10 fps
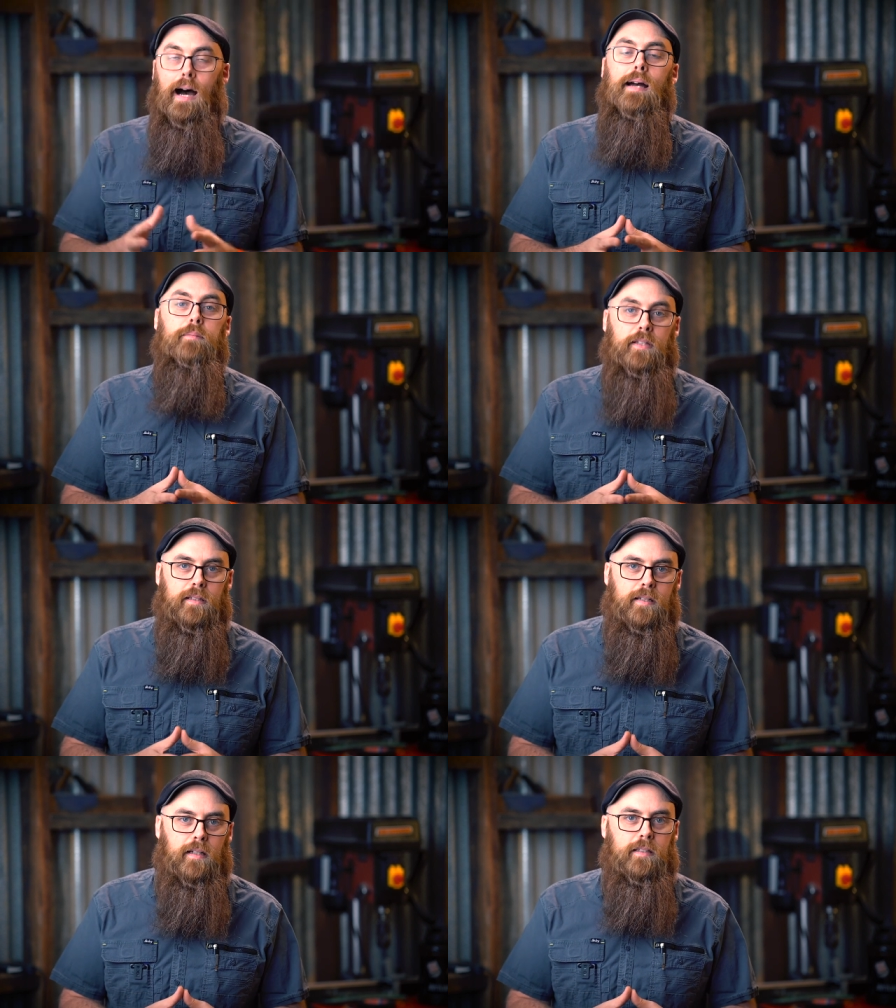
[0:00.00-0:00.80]
I'm gonna
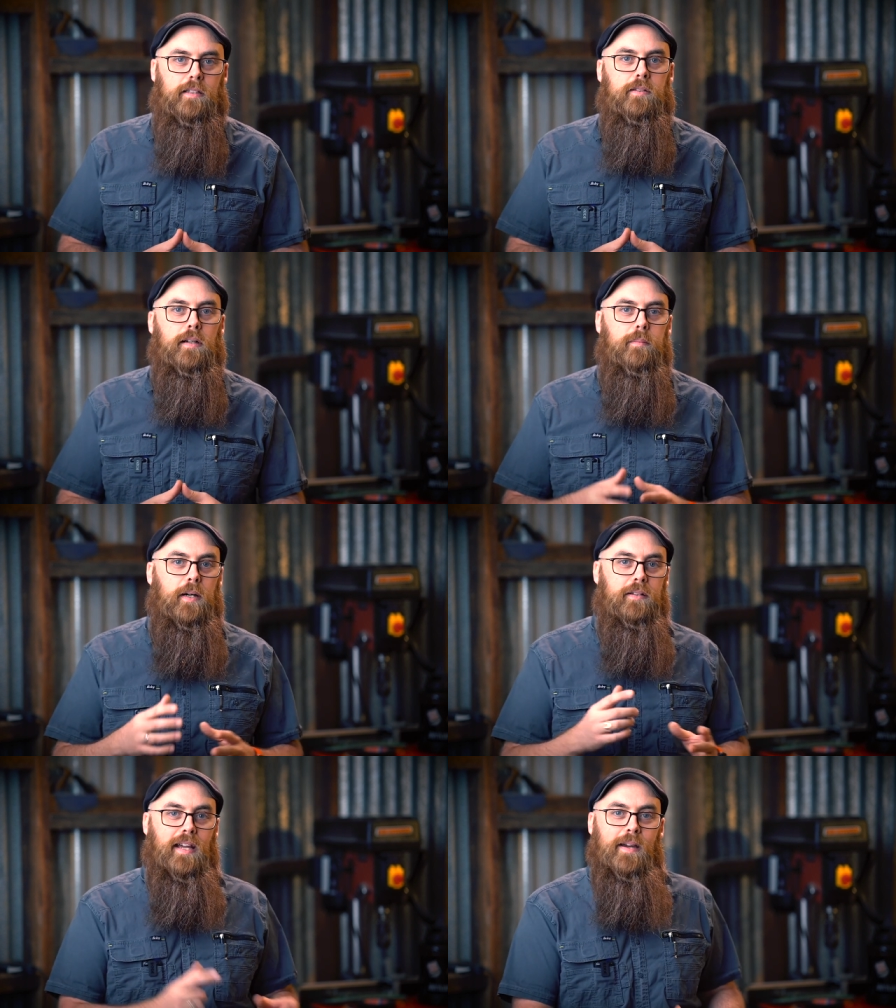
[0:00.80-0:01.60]
talk to you
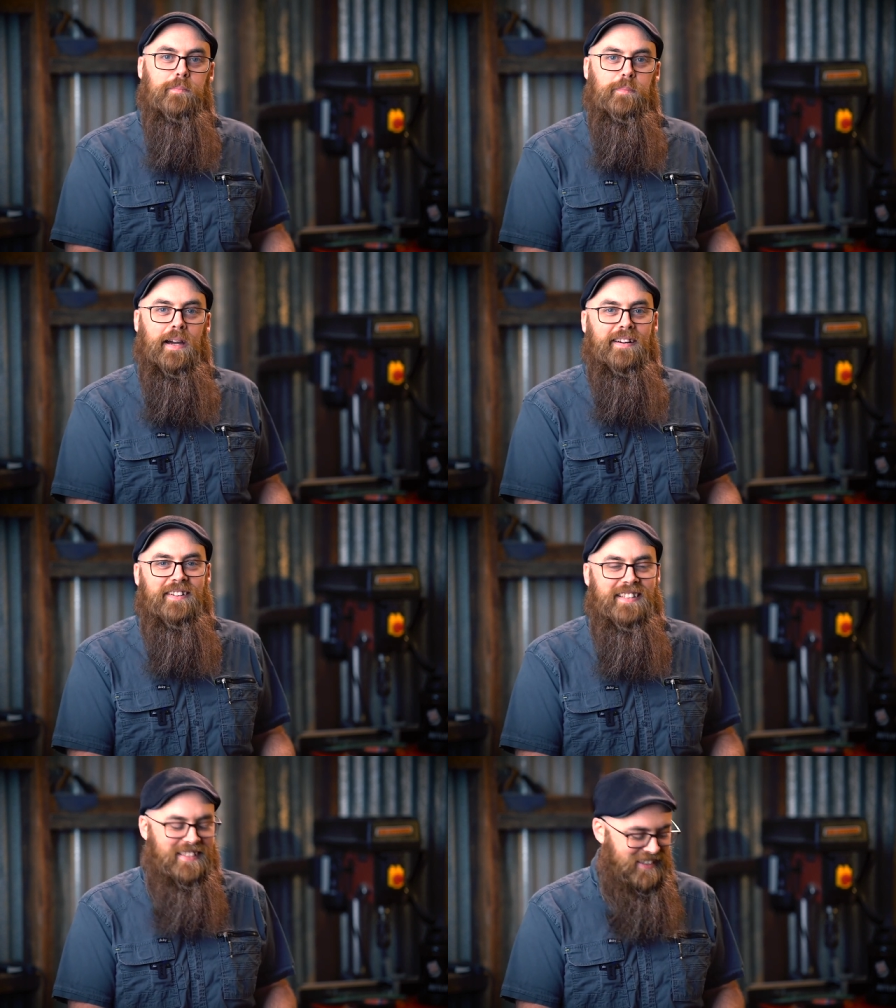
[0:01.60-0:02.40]
about
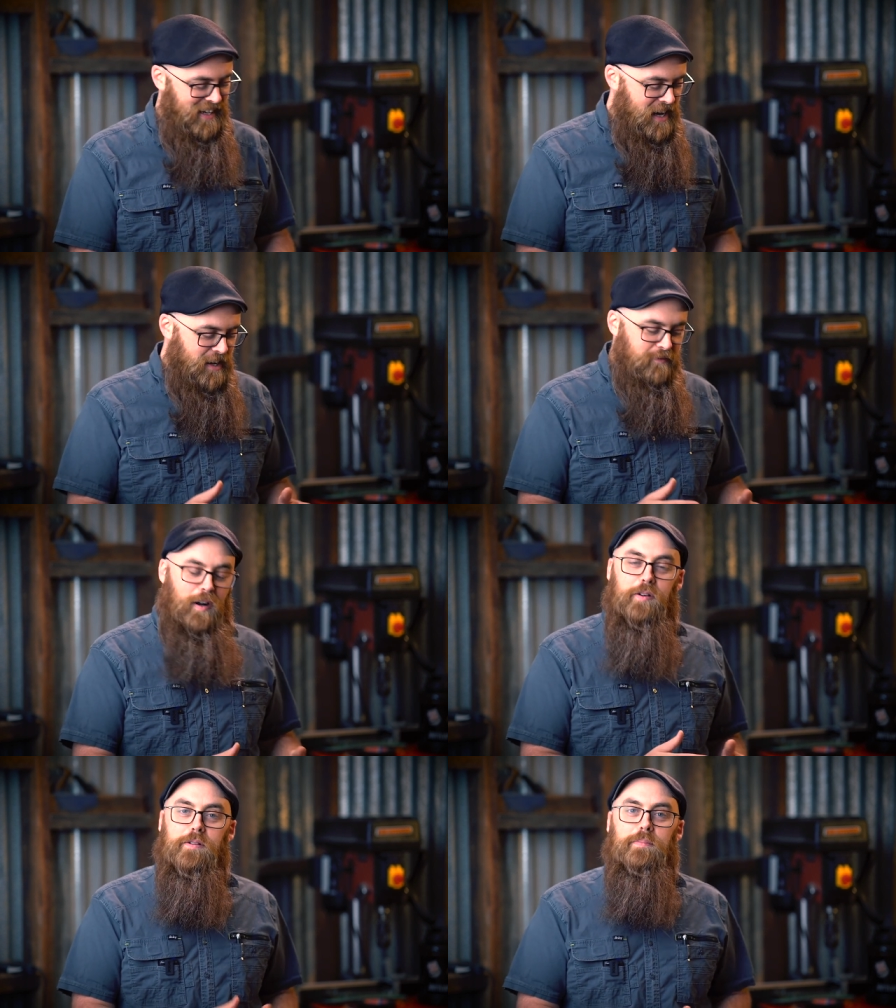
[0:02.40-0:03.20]
M-Power's
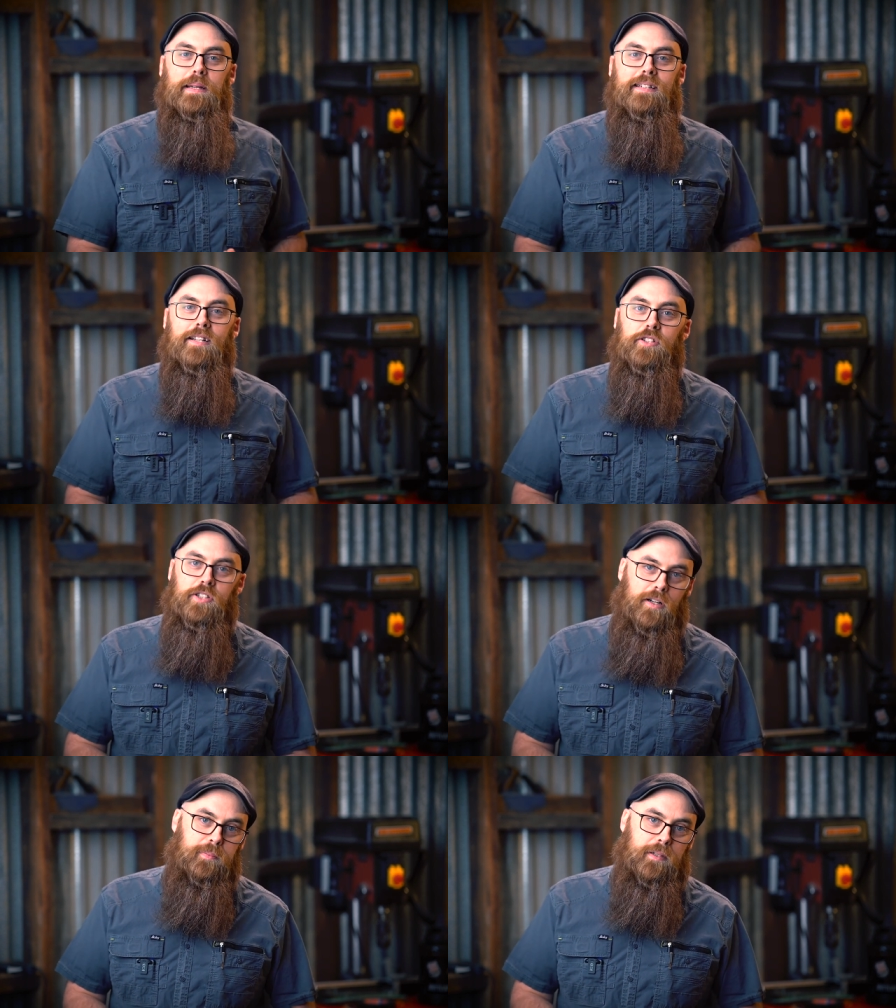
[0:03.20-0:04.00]
Router Bit
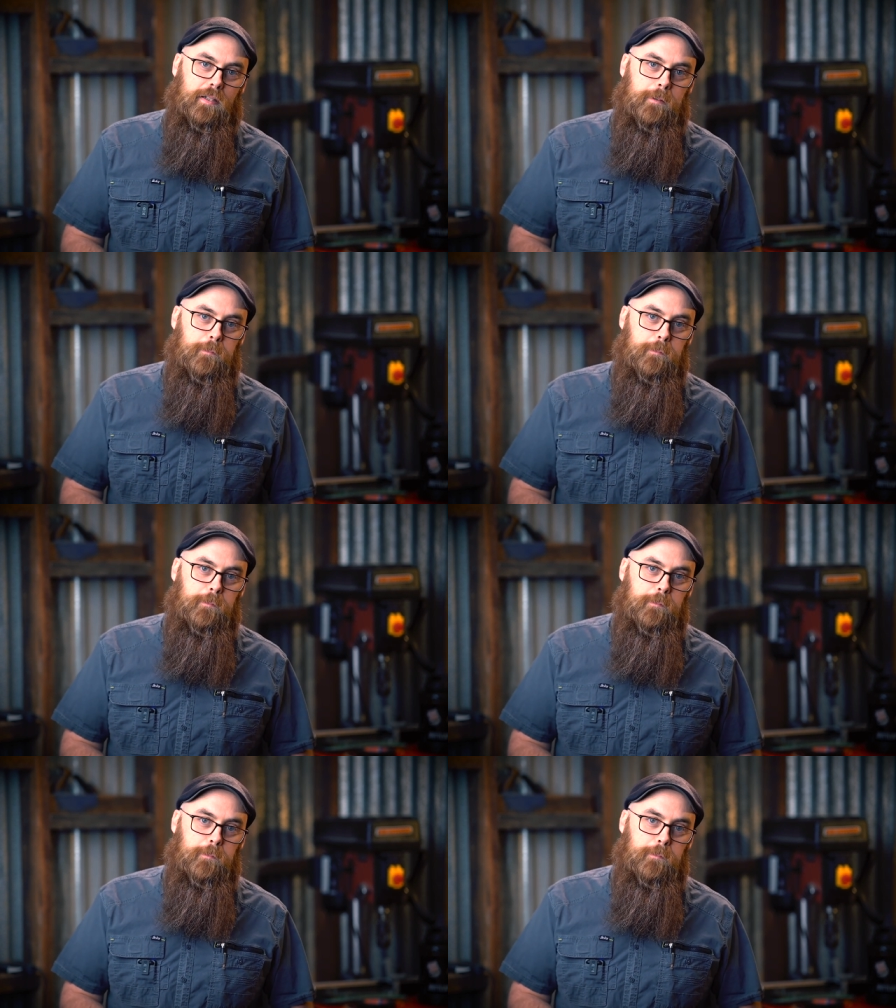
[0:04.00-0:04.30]
Sharpener.